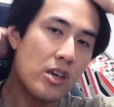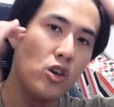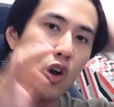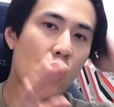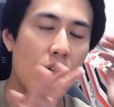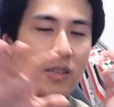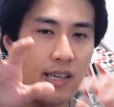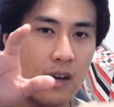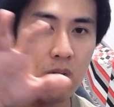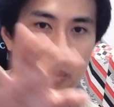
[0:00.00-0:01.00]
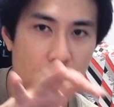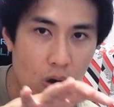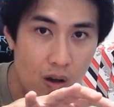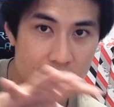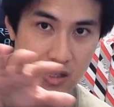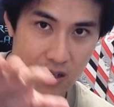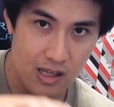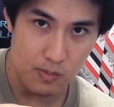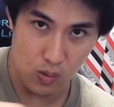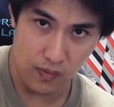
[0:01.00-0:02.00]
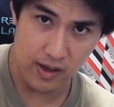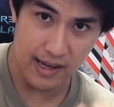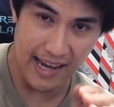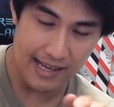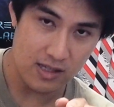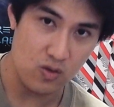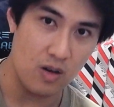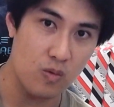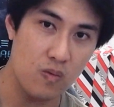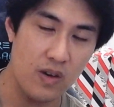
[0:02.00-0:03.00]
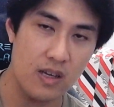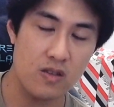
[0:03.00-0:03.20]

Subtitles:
Your crosshair will be constantly moving as you are moving.